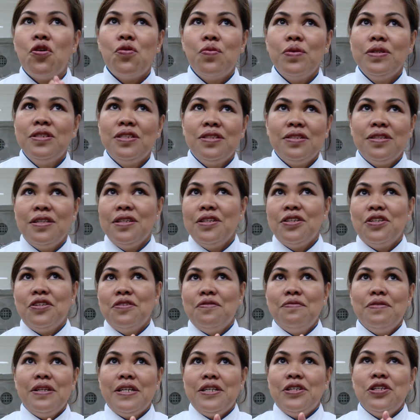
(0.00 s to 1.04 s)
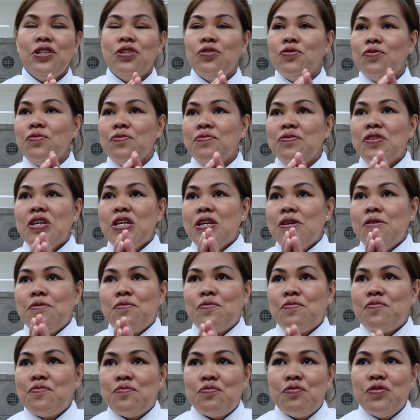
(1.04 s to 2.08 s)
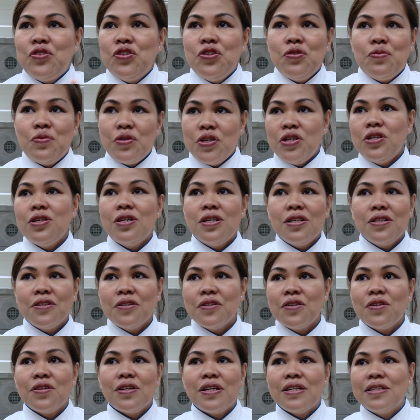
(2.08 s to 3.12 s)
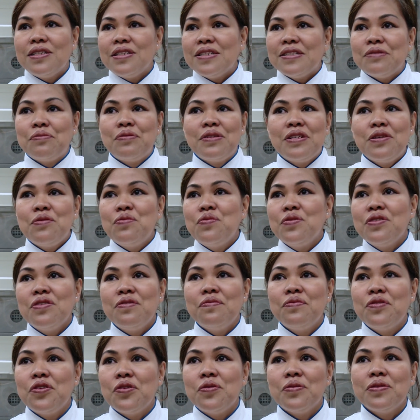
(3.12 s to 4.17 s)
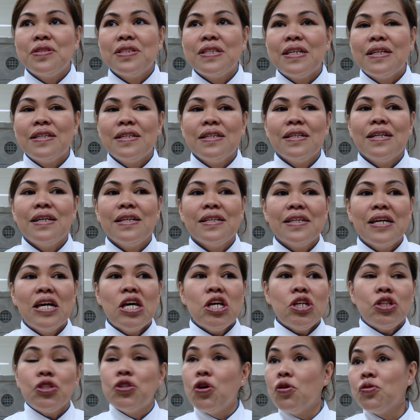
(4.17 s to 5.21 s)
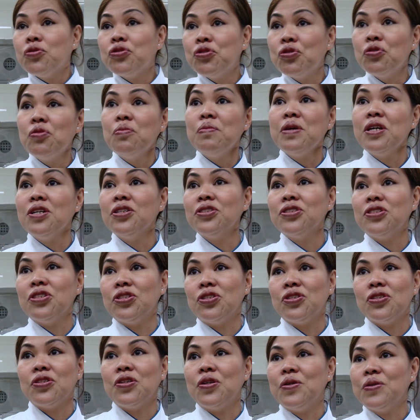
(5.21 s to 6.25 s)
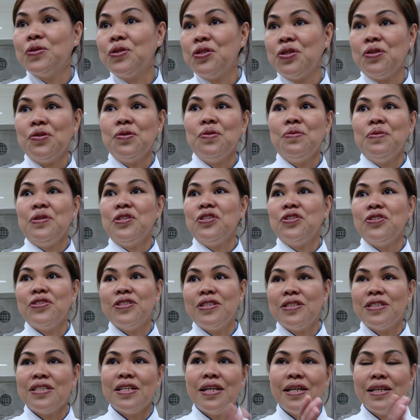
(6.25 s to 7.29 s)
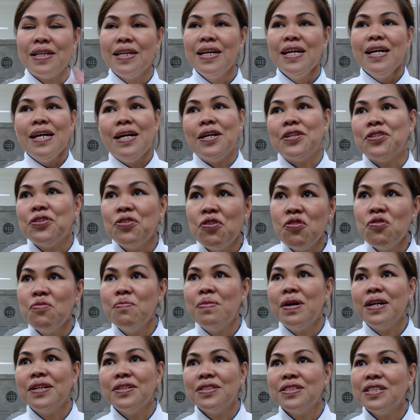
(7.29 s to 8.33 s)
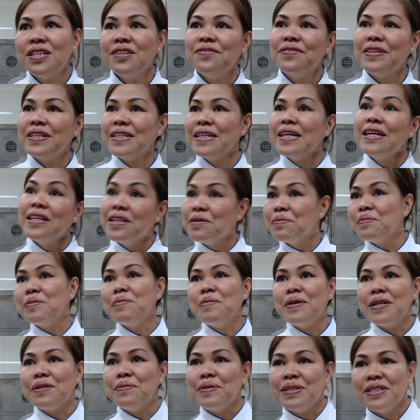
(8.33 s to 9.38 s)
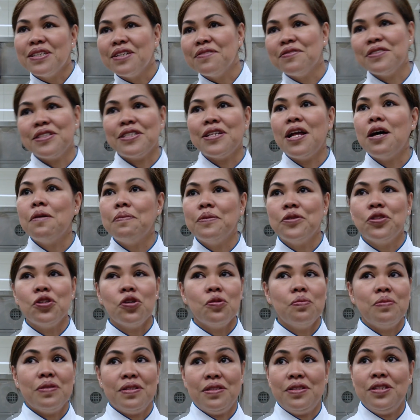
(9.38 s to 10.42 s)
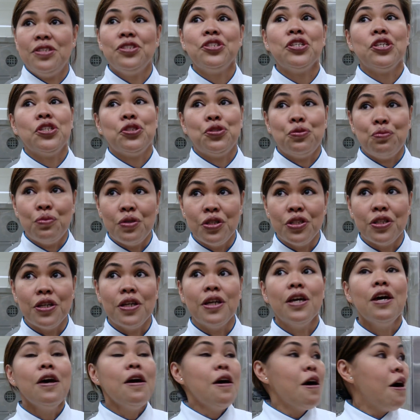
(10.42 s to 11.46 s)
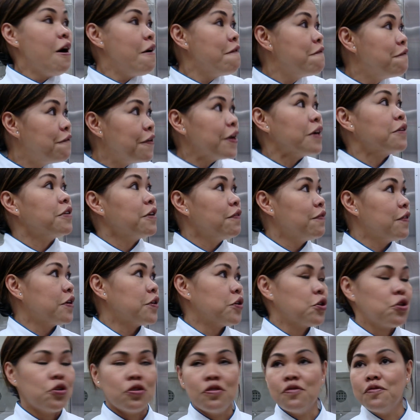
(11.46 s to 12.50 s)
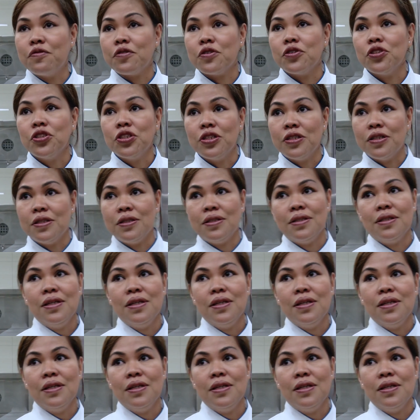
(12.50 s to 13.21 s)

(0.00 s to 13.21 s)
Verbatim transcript: always think of like, you know, when you were younger, it's really one of those kind of like go to meals that you go to when you're just like at home by yourself, like, hey, let me make myself a Sloppy Joe. But this is really a very, very good version.